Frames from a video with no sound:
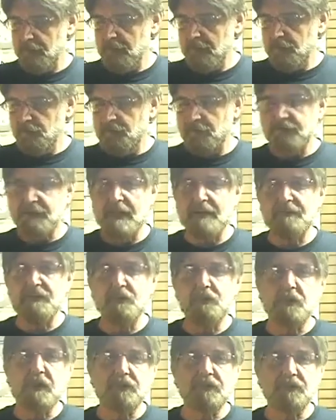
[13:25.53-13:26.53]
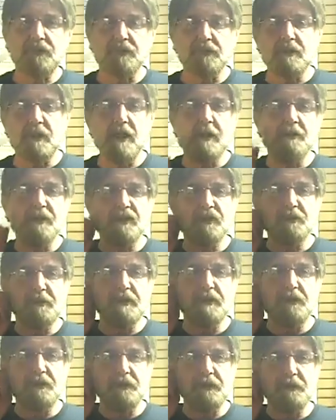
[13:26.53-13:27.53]
So if you have any questions or comments,
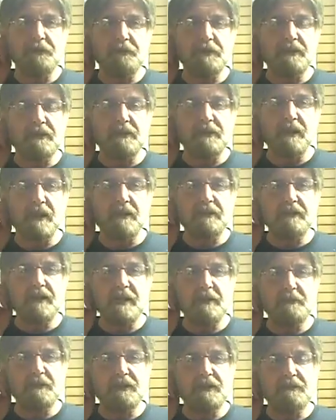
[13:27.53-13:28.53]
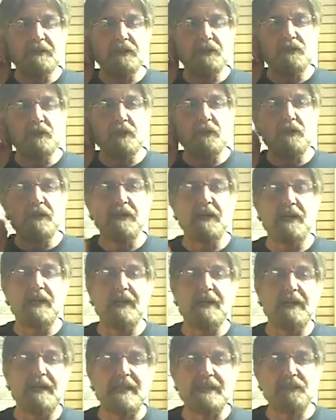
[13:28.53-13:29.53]
please feel free to contact me, the
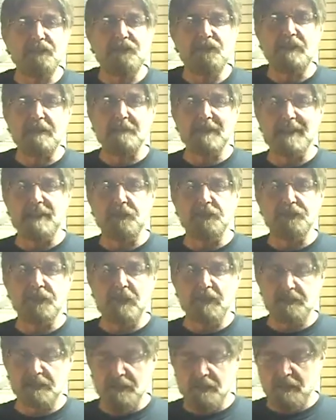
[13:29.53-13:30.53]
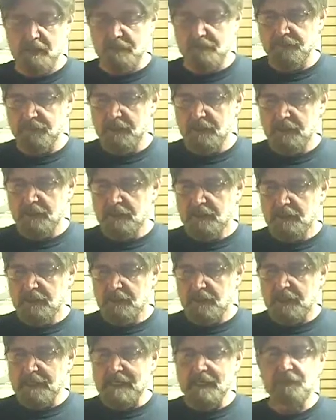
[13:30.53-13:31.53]
VictrolaGuy at gmail.com.
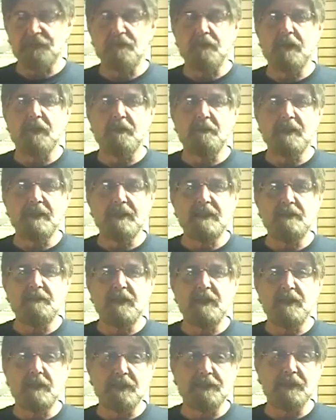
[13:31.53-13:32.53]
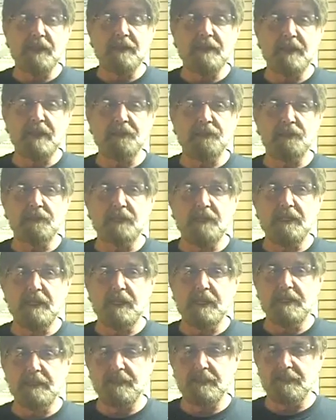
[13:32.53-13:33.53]
I answer all of my email. I try to answer it the day
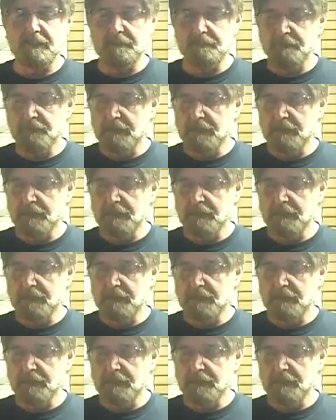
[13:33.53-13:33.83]
I get it.